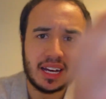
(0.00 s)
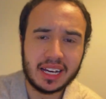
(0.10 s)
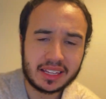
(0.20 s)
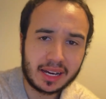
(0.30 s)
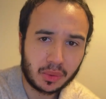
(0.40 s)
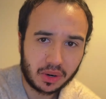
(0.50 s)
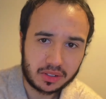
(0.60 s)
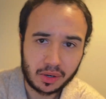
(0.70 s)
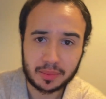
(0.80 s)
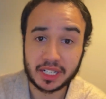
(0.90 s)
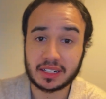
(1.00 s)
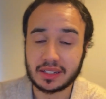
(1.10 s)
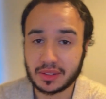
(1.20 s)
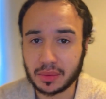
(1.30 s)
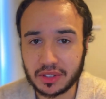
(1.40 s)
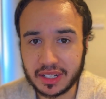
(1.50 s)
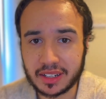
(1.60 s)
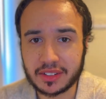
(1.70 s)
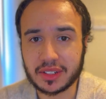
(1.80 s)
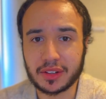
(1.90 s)
that would come in, and it was
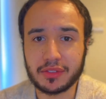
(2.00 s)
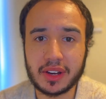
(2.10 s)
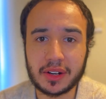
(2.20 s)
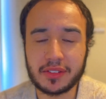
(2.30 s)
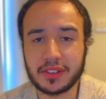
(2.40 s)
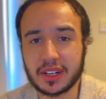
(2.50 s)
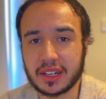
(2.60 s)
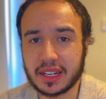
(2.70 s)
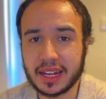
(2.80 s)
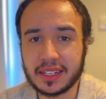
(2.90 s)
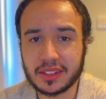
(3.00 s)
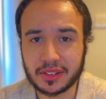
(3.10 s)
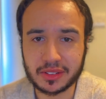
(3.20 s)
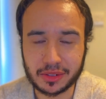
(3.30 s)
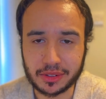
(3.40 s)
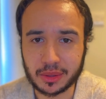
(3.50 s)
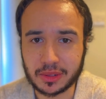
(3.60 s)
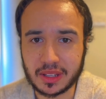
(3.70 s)
actually a very, very ancient road.